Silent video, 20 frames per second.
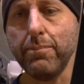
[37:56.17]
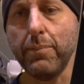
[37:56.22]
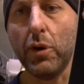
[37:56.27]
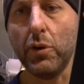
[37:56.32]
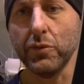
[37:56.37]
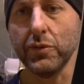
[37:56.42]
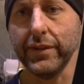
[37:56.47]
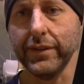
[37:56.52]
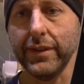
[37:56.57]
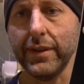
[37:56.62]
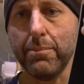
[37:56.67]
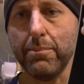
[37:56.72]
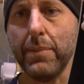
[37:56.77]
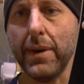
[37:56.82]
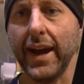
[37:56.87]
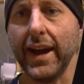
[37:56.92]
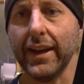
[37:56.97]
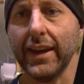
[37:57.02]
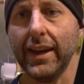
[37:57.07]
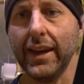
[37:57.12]
bolt on the
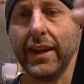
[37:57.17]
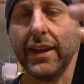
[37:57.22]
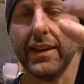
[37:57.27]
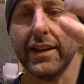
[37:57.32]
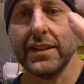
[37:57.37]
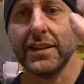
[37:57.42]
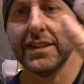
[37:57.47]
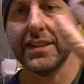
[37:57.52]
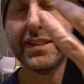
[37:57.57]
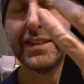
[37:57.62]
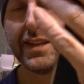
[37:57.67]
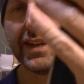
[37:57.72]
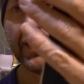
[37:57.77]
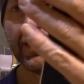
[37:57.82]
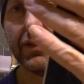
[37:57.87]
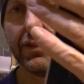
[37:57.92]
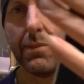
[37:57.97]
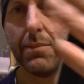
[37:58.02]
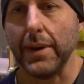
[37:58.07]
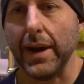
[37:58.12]
back here. They just stick
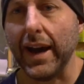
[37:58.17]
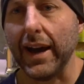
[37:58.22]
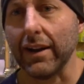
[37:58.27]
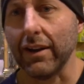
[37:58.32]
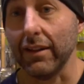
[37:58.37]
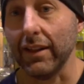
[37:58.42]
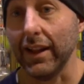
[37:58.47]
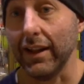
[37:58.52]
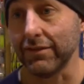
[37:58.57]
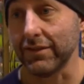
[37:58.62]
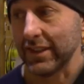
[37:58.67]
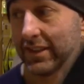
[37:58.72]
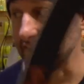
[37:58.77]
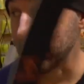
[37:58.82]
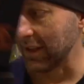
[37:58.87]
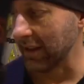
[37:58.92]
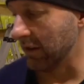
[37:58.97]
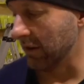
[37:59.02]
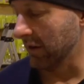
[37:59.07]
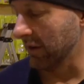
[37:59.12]
on the back. I'd love to
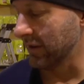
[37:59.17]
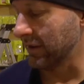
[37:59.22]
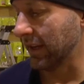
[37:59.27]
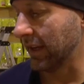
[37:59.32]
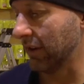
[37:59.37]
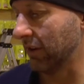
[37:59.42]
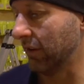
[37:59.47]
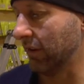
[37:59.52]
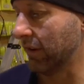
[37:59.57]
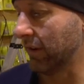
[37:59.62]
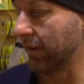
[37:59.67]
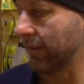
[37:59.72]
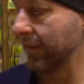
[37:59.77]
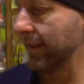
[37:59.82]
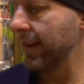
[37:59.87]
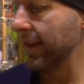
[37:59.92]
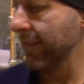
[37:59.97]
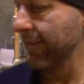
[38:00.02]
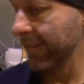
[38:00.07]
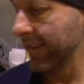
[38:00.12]
see those included.
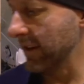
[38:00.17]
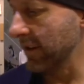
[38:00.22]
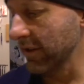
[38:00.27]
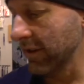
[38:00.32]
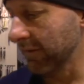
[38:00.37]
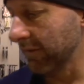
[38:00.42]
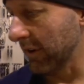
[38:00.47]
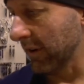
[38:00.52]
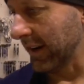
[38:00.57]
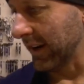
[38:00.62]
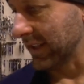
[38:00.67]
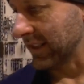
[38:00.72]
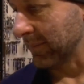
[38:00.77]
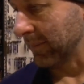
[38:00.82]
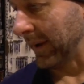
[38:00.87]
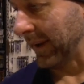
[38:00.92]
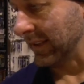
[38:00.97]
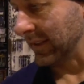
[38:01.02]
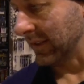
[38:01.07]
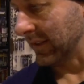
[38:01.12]
They're not very
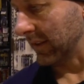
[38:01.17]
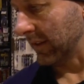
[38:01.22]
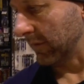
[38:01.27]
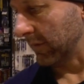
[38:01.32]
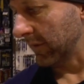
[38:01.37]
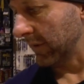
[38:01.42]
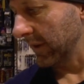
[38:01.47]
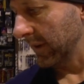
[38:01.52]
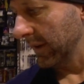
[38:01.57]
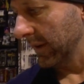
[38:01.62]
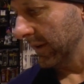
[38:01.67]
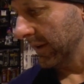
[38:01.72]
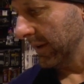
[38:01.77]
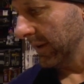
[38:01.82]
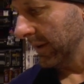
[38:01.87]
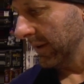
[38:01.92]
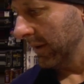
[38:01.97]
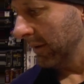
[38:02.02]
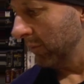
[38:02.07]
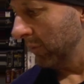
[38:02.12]
expensive.
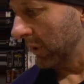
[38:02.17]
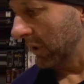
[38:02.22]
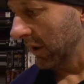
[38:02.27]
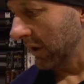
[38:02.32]
But